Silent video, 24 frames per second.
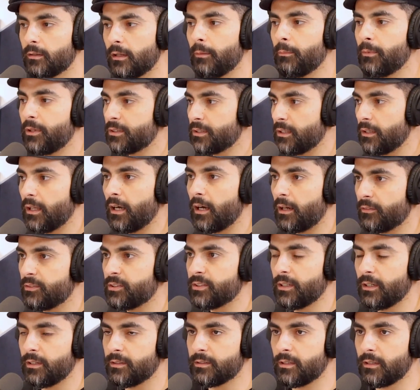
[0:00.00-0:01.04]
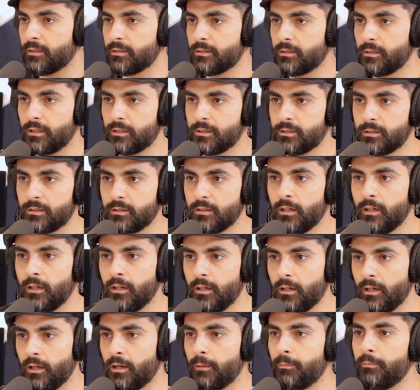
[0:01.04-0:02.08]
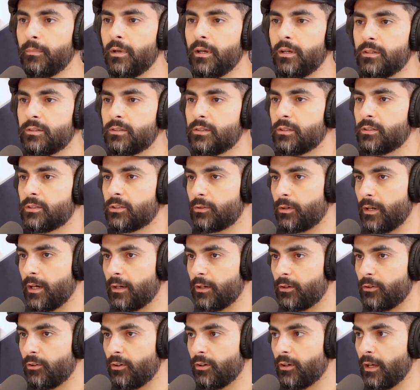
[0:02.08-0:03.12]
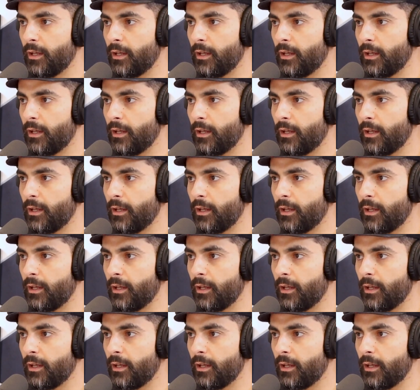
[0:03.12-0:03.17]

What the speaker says: That makes a lot of sense. That's an amazing strategy.